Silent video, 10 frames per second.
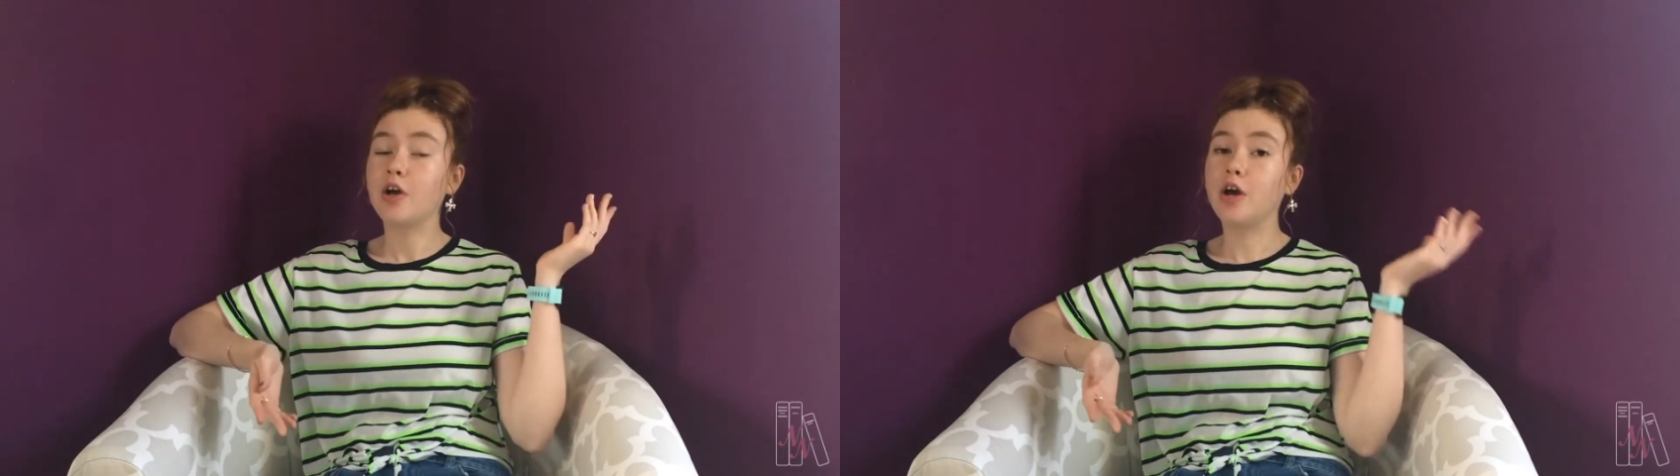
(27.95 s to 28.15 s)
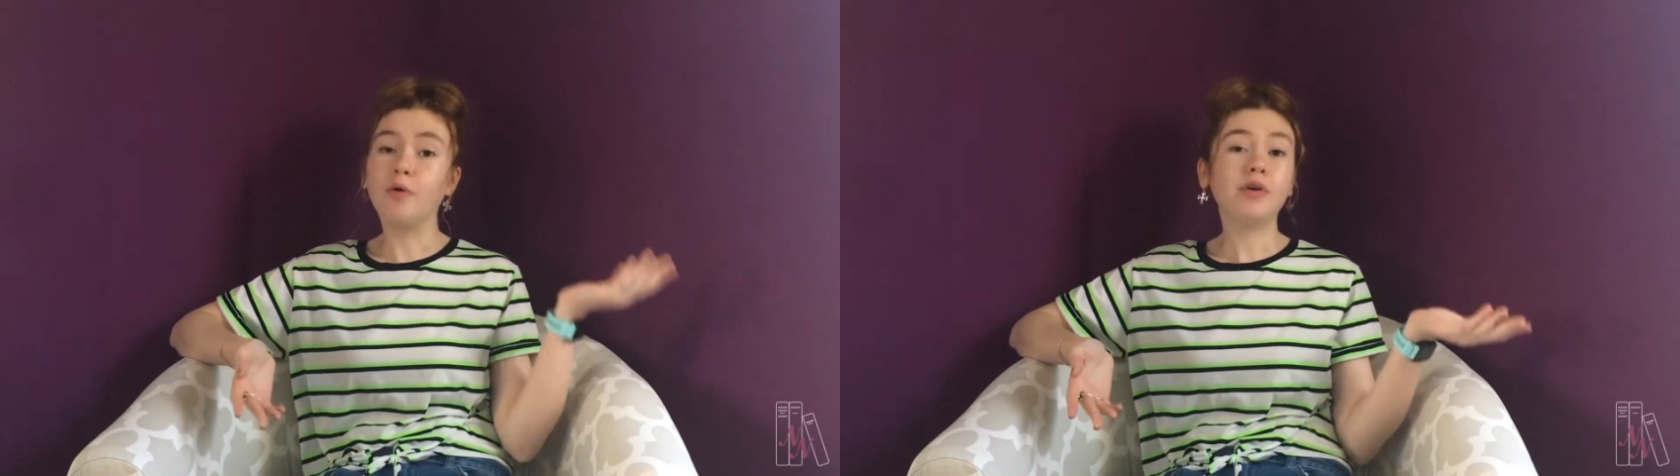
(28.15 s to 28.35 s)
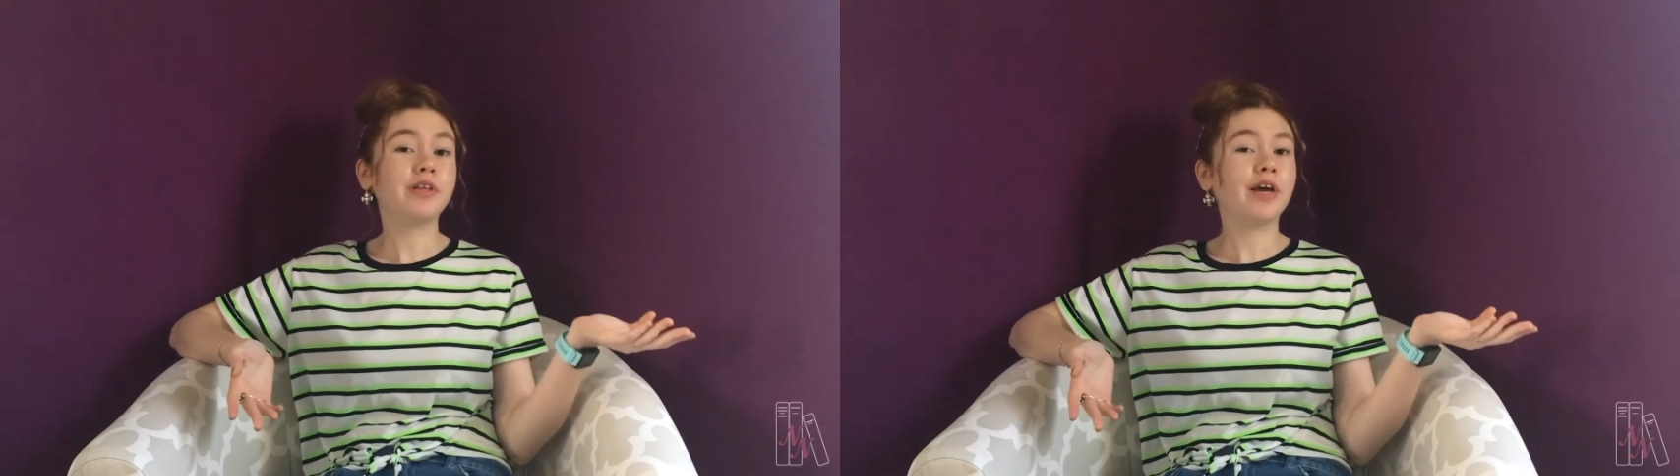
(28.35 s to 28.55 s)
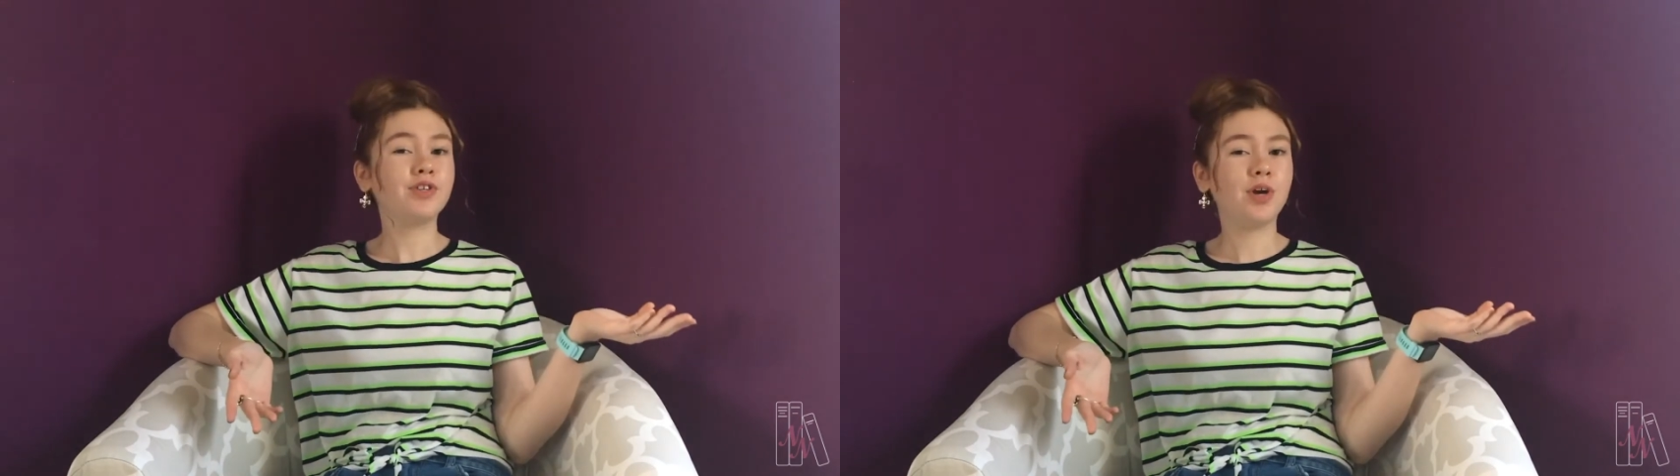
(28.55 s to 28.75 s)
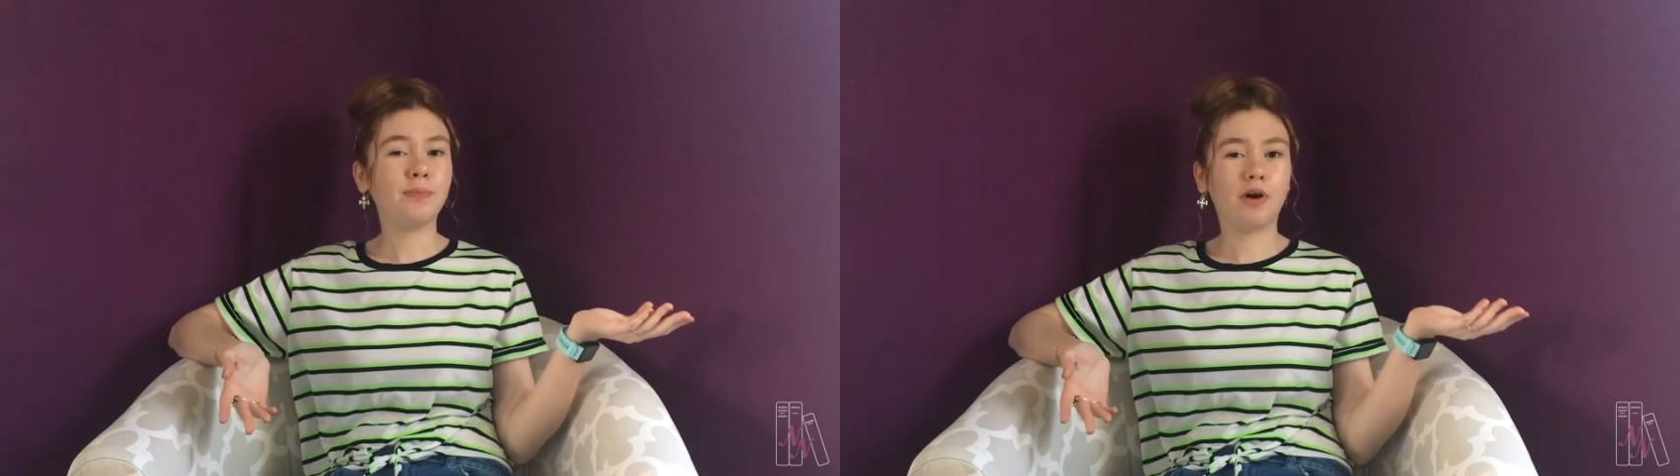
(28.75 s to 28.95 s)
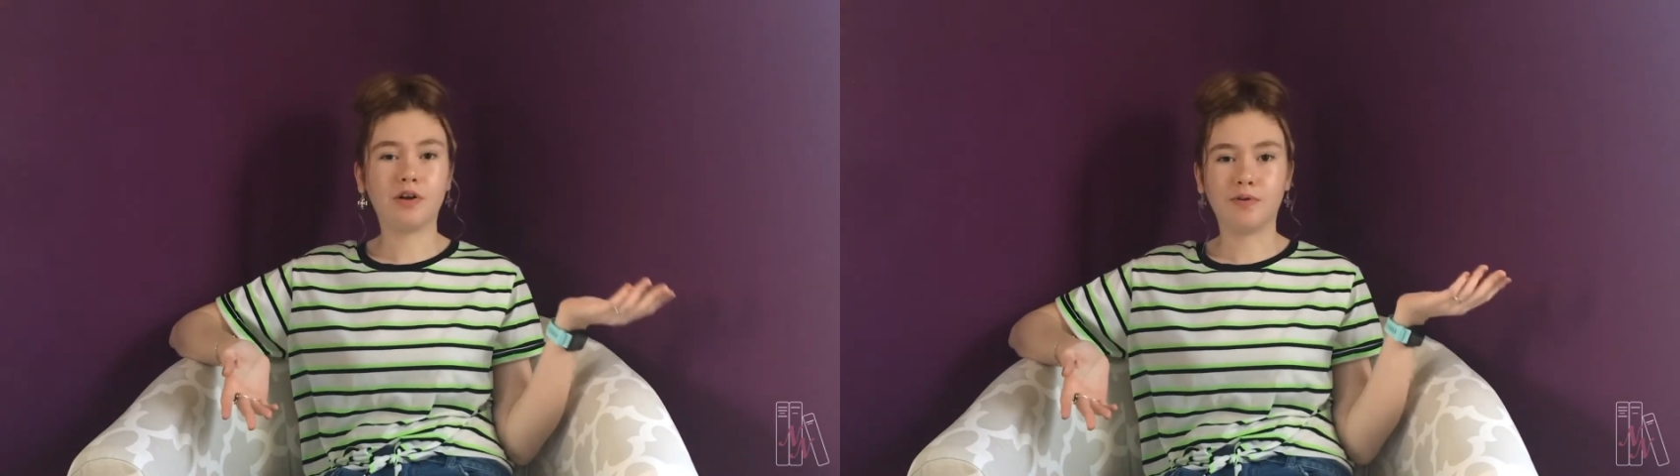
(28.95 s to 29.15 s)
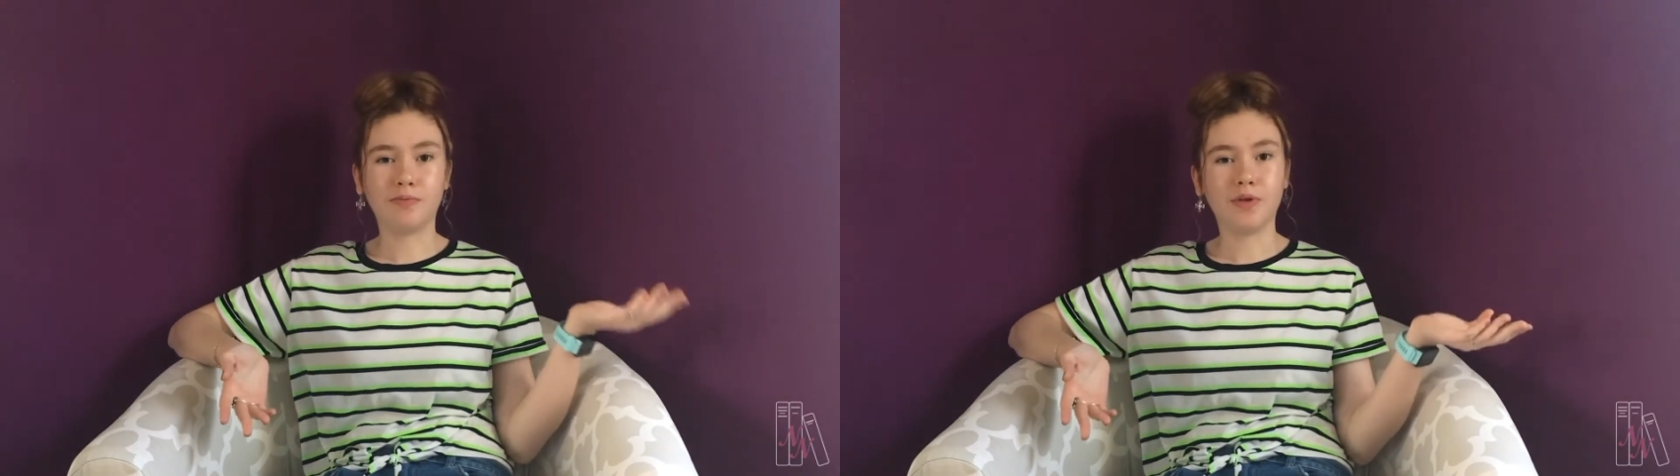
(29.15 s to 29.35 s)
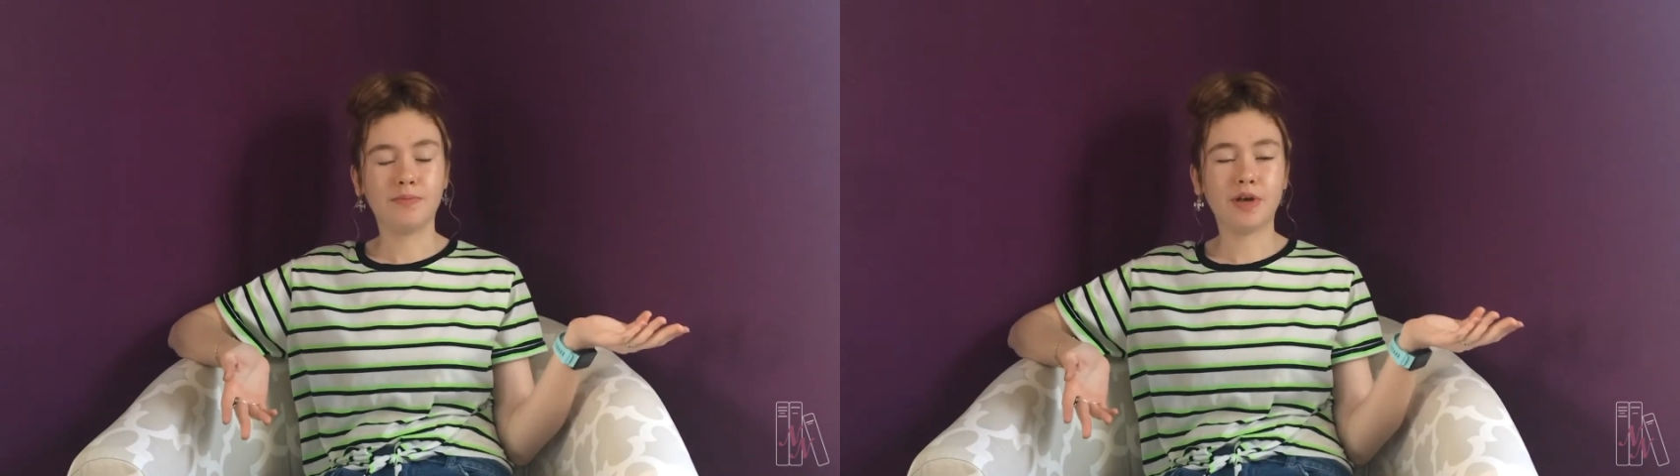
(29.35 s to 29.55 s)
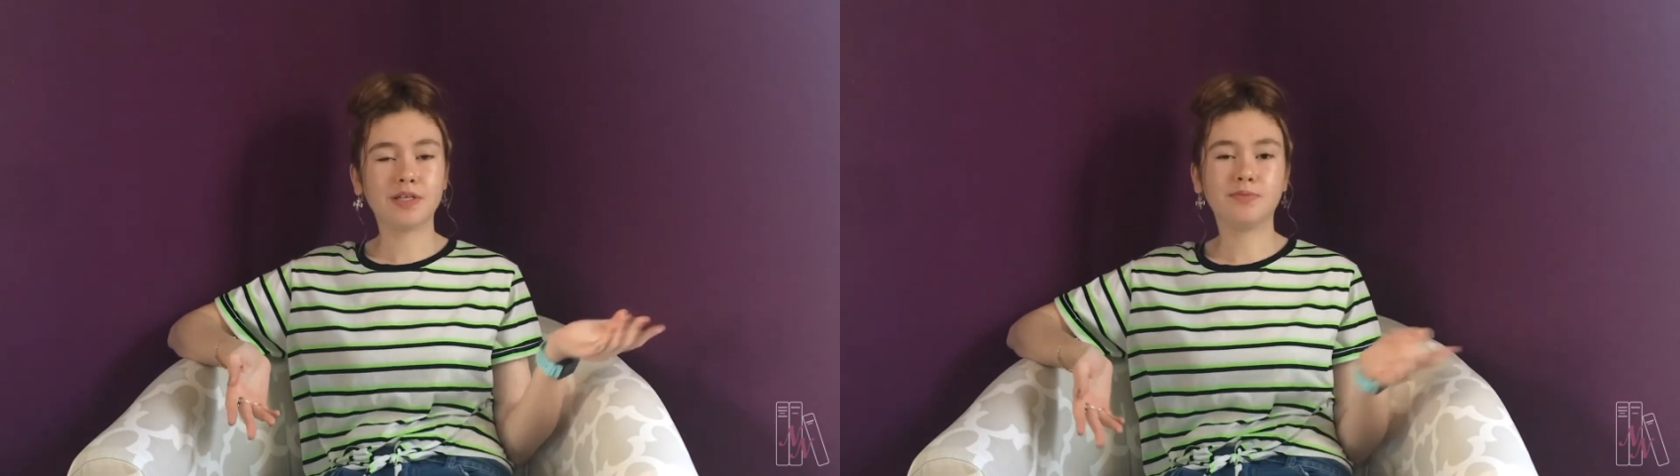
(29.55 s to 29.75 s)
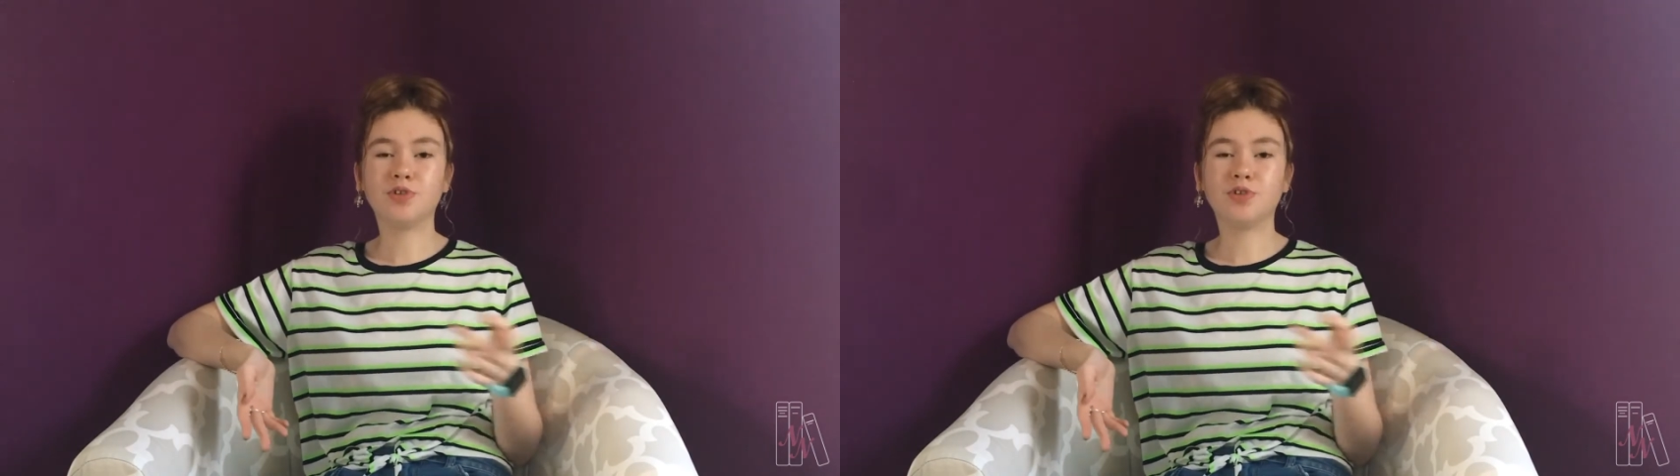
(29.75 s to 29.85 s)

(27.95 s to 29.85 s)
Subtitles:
go and catch up on them, because I'm